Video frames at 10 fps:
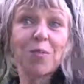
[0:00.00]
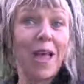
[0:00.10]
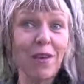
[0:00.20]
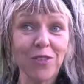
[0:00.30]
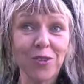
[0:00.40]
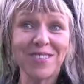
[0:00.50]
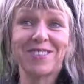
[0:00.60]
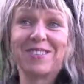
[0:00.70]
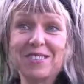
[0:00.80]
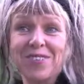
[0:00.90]
from
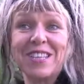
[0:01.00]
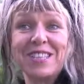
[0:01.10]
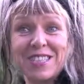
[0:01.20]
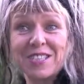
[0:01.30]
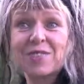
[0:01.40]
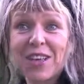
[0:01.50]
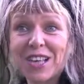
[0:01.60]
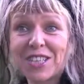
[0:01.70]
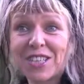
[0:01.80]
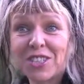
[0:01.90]
affluent to severely
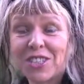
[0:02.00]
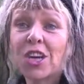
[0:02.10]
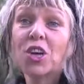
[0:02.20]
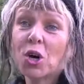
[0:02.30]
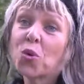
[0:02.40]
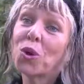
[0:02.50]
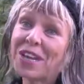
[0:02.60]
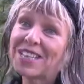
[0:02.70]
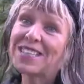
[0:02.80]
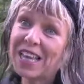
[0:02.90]
disadvantaged,
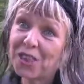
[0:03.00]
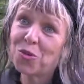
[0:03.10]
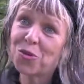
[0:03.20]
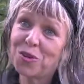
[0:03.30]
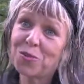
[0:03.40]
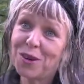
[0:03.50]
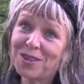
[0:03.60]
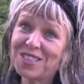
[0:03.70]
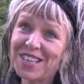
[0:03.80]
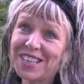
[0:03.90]
working together on a
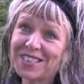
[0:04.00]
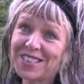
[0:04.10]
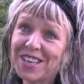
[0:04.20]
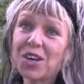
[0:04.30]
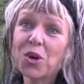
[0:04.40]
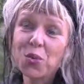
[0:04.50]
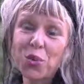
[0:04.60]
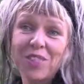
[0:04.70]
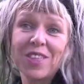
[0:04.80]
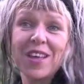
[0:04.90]
project
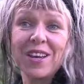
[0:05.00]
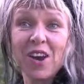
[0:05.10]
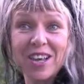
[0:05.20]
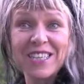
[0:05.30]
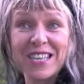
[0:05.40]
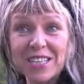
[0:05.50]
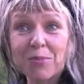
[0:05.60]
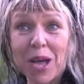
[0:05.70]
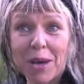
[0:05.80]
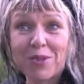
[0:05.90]
with an IT
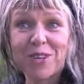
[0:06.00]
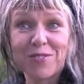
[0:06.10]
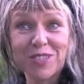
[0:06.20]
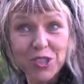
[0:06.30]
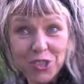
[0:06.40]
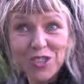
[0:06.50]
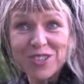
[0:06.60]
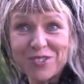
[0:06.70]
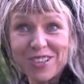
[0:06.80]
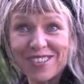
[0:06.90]
department of a
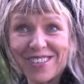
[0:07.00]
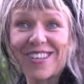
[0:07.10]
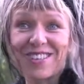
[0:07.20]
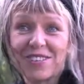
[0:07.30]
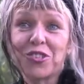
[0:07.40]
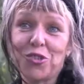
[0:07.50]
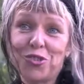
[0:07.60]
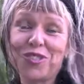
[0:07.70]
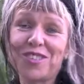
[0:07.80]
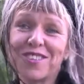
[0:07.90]
tertiary
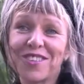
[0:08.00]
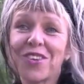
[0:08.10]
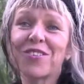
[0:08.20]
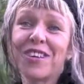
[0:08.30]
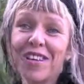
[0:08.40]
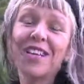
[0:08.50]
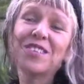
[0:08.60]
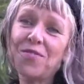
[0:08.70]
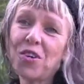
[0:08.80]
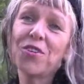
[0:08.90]
institution. So
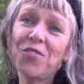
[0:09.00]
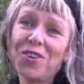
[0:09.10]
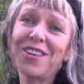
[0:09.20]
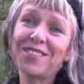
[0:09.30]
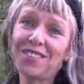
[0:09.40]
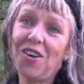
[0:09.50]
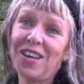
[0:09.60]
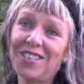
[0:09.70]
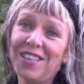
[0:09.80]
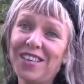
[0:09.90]
it's very, very
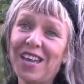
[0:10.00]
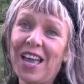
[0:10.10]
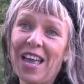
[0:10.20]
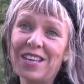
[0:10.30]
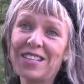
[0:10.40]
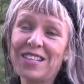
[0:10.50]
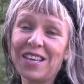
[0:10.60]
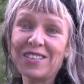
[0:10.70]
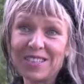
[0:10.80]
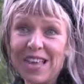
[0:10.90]
exciting, and
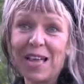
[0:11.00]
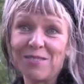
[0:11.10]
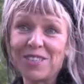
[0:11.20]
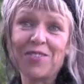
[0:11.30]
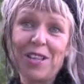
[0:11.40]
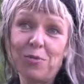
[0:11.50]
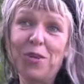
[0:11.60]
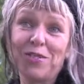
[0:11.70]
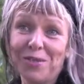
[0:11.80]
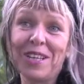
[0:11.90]
the game's
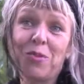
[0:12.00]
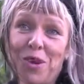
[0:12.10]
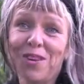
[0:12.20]
developing really